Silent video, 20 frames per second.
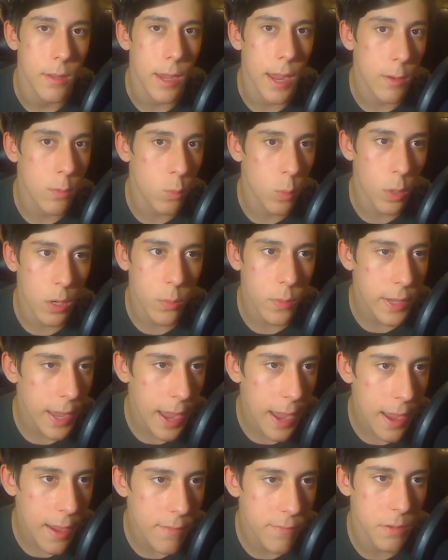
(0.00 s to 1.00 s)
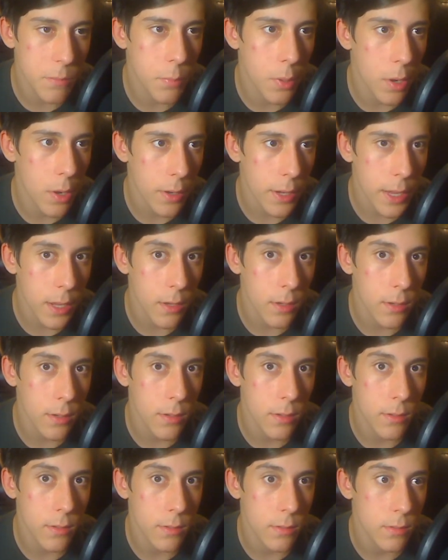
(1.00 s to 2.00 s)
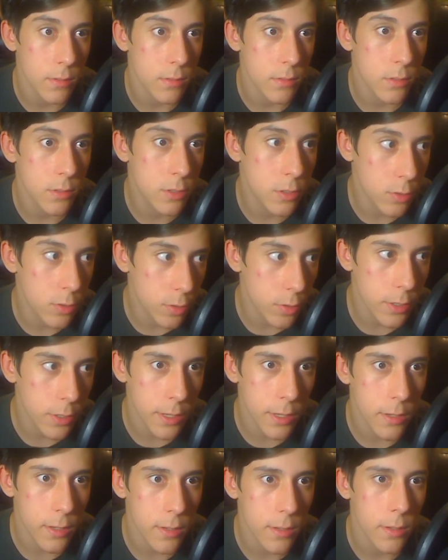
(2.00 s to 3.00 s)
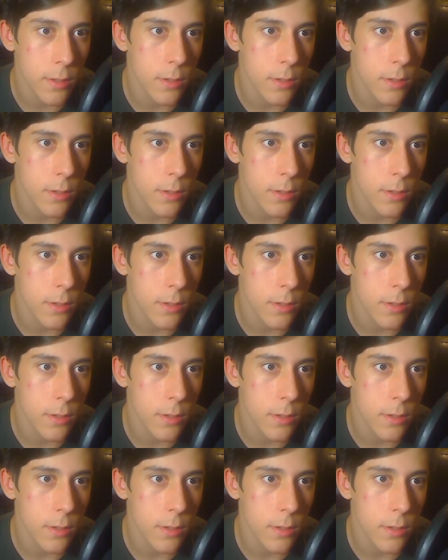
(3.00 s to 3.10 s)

And what do we have in part 8? Tsurugi,